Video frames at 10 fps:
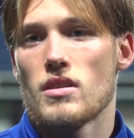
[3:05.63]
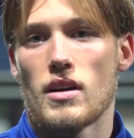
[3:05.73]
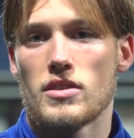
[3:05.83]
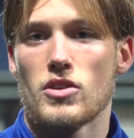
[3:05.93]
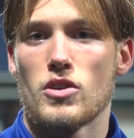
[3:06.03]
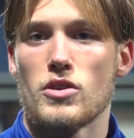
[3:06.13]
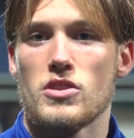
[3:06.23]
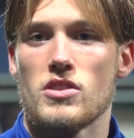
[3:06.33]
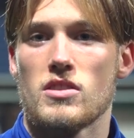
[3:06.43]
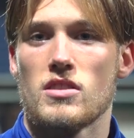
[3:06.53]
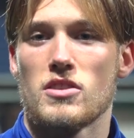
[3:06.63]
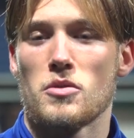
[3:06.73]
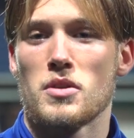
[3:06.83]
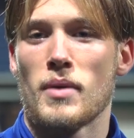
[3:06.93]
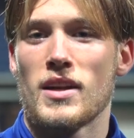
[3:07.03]
I don't know, it's
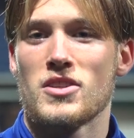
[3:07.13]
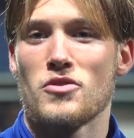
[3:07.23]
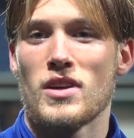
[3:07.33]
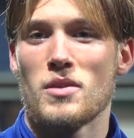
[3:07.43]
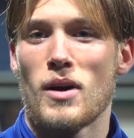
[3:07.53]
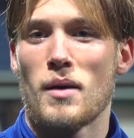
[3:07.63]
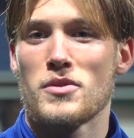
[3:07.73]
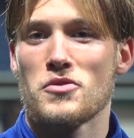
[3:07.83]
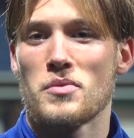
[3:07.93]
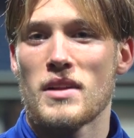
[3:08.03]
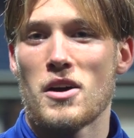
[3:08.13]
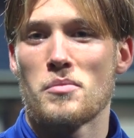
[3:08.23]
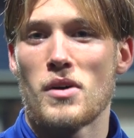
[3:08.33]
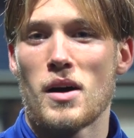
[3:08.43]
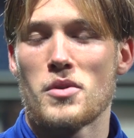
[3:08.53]
up to the manager really what happens from now,
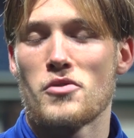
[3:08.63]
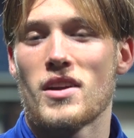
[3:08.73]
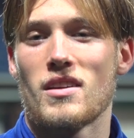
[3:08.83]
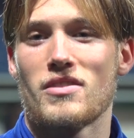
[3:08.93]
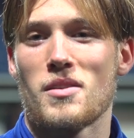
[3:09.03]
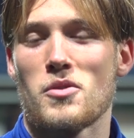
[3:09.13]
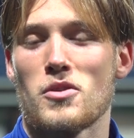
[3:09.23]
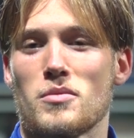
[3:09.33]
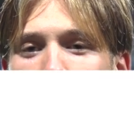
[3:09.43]
but I'll be ready if I'm called